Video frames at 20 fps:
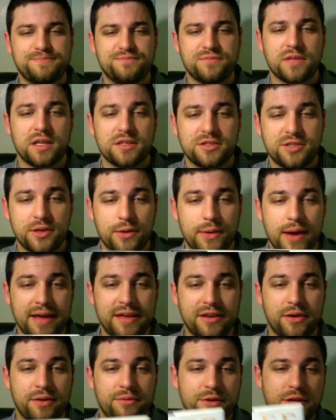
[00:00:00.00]
So,
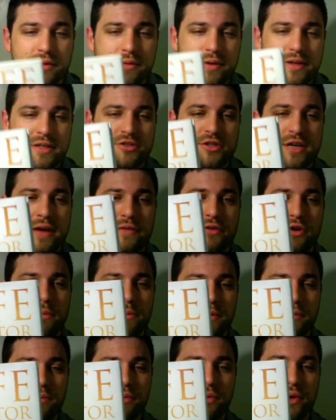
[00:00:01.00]
I really want to drive
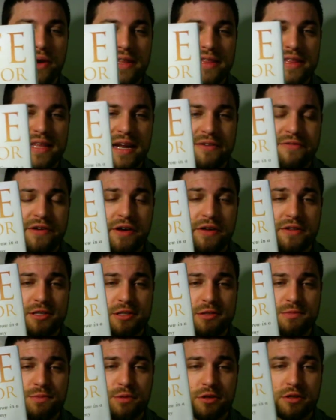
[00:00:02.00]
home the point that I found
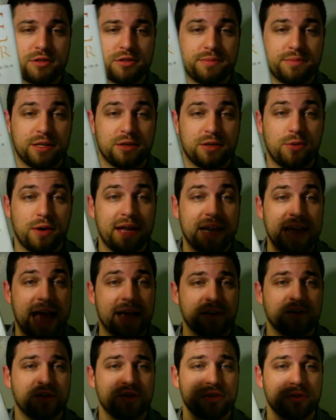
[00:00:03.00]
this book to be quite
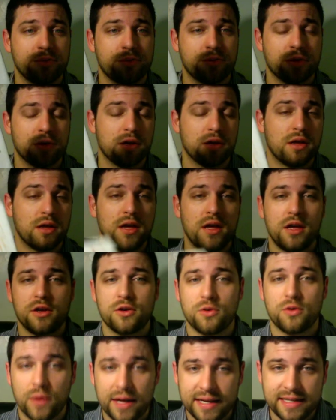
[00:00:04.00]
actionable,
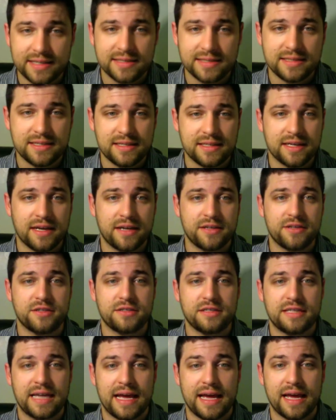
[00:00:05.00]
quite easy to
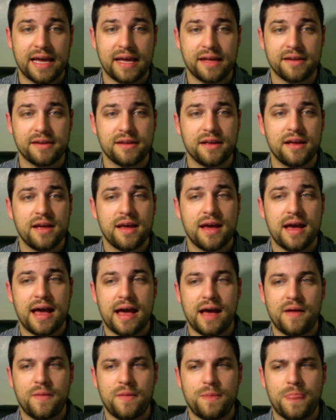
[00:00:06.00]
understand,
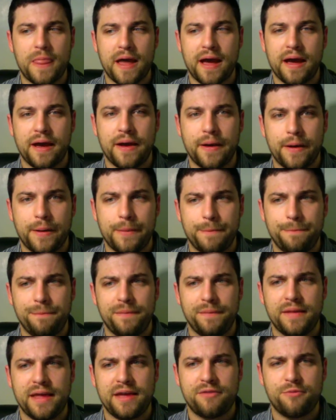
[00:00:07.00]

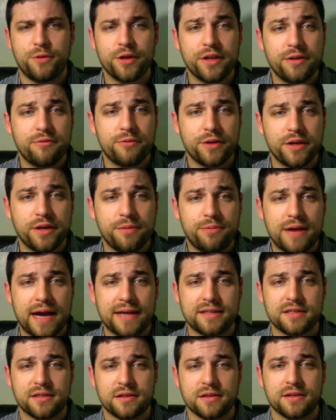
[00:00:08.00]
and really, really
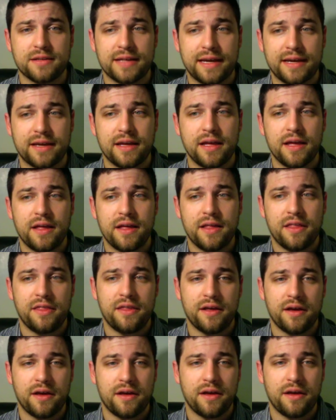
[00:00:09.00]
practical. Like,
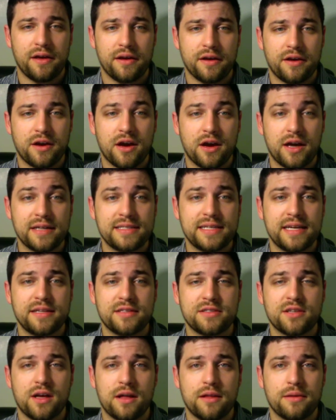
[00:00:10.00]
the content
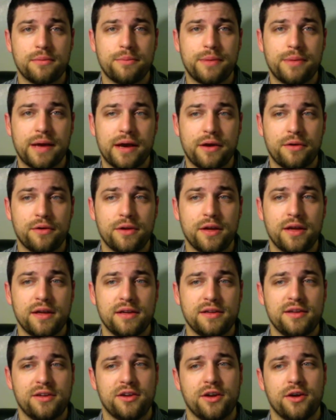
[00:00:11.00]
is all about,
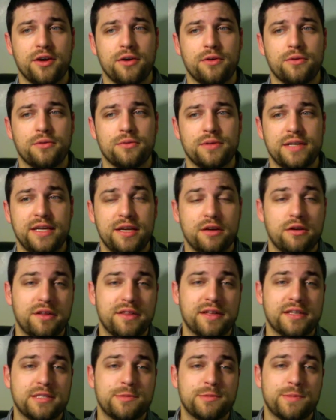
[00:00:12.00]
here are
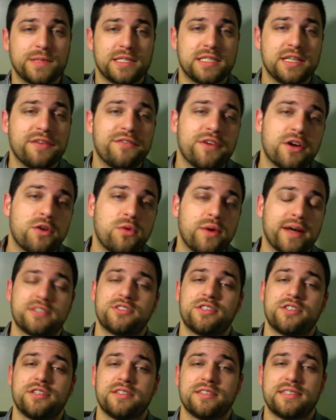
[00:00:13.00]
the specific
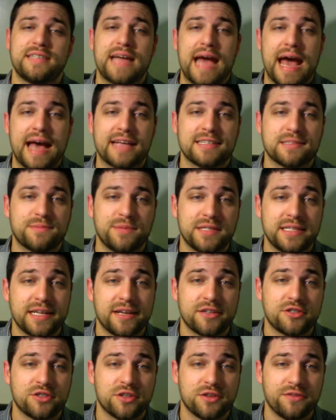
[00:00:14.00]
questions to ask
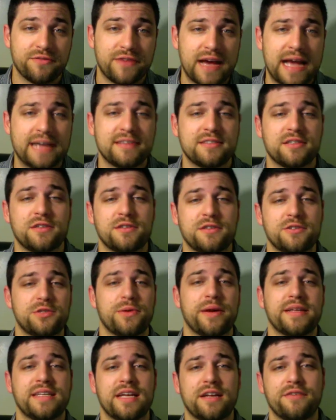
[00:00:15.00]
potential advisors to
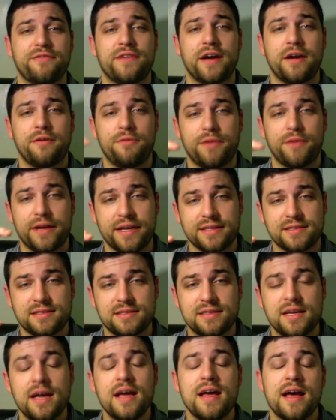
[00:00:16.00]
identify
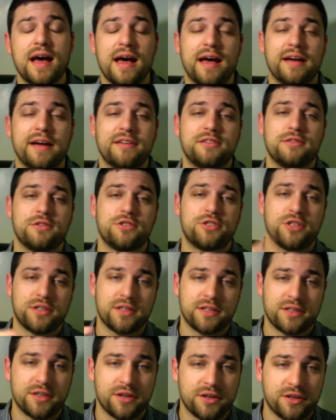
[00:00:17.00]
risks, to ensure
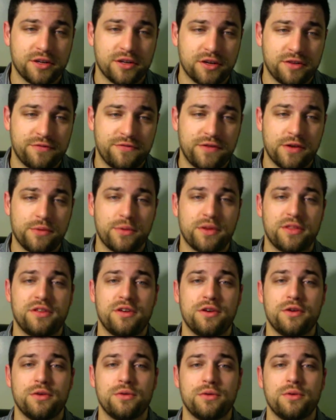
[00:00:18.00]
that they're a good fit with
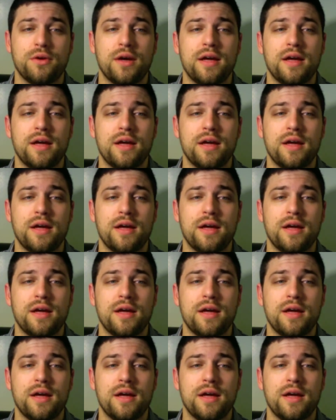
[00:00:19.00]
you,